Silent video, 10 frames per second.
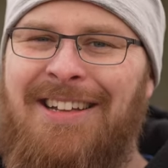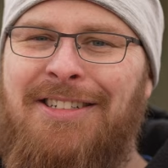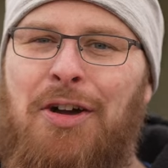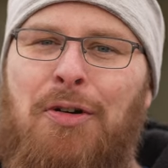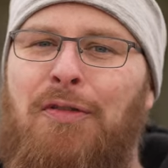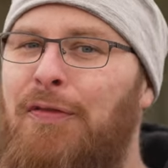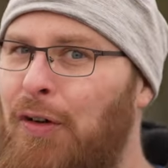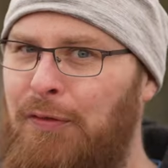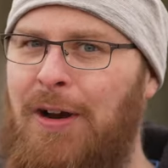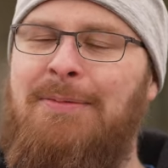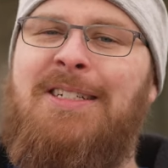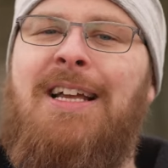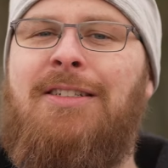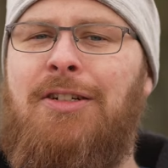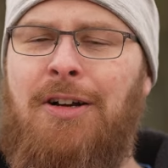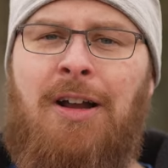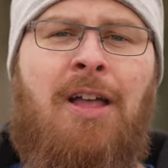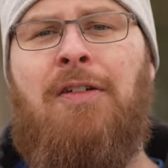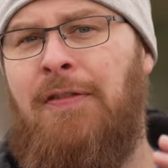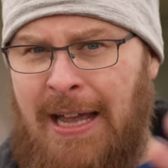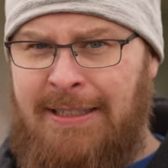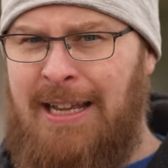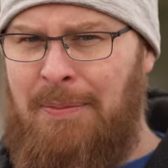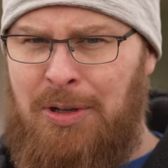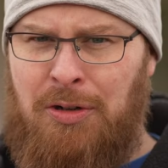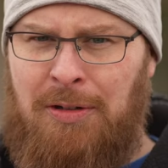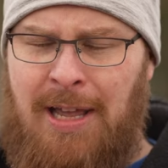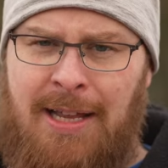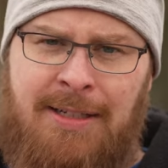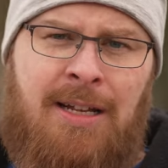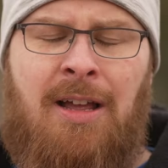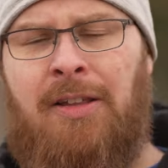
So full frame sensor, fast aperture lens,